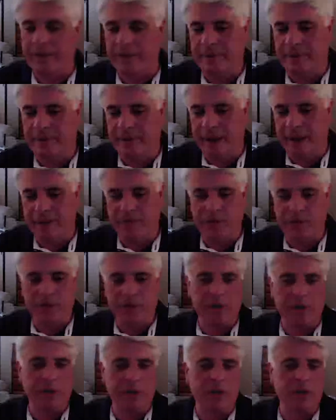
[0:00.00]
Denver's in a
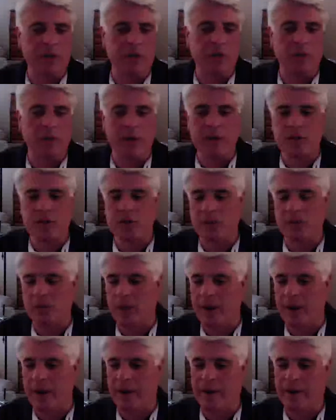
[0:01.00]
situation
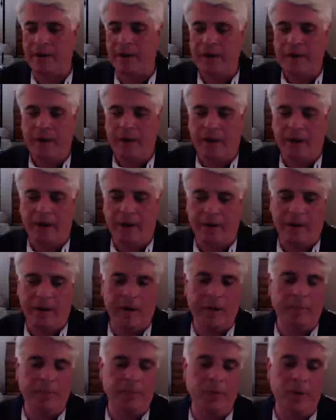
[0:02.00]
where our
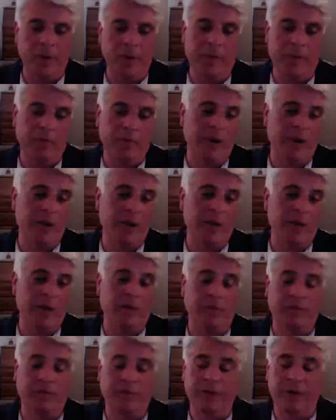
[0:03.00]
unemployment rate's
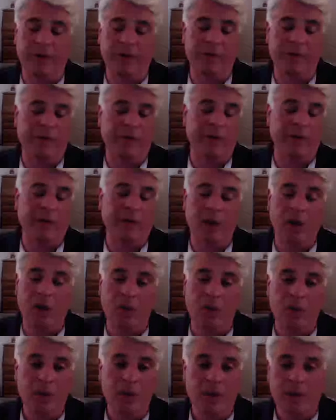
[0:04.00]
very, very low,
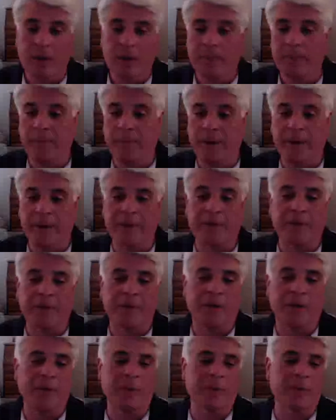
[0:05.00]
but
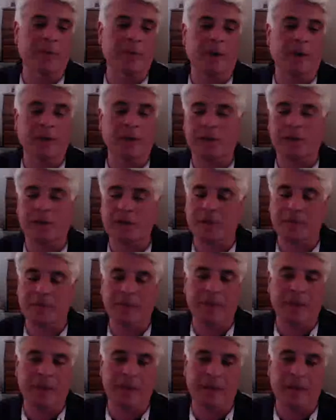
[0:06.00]
go and talk to some of
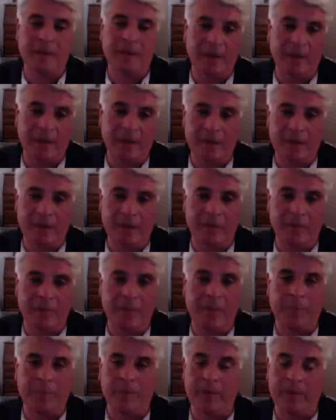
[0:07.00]
the industry
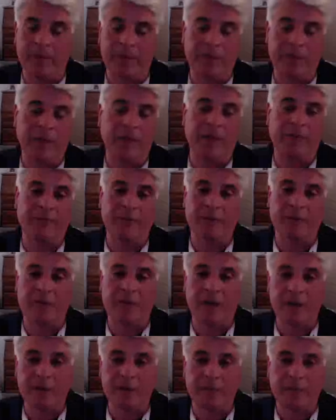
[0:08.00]
people that still have to
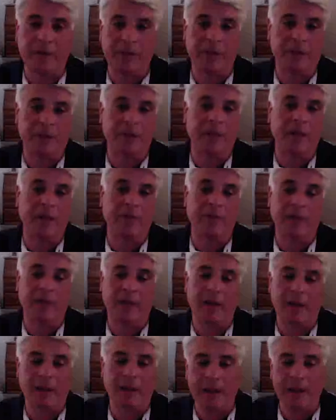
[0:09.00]
test because they have a lot of
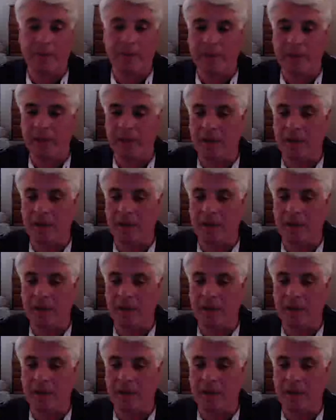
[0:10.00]
liability.